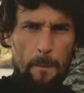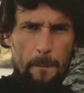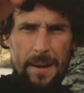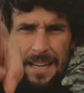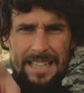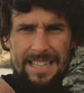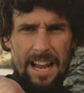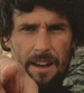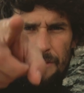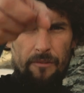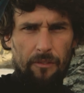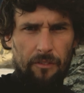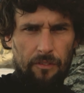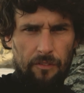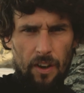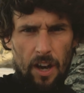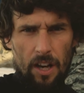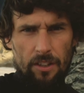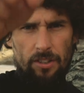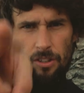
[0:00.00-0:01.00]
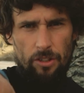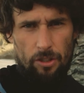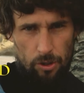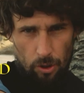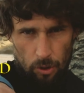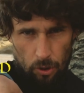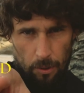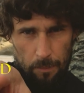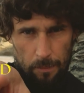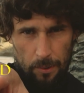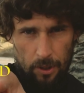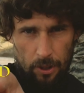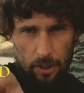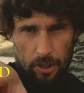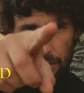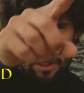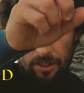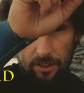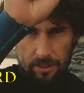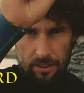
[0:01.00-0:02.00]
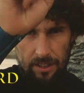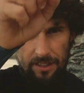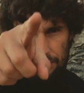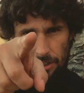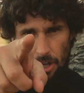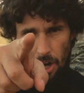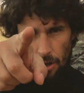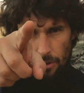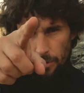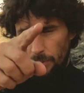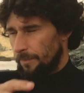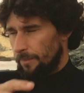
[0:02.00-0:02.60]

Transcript: Mid-length versus shortboard. Let's go.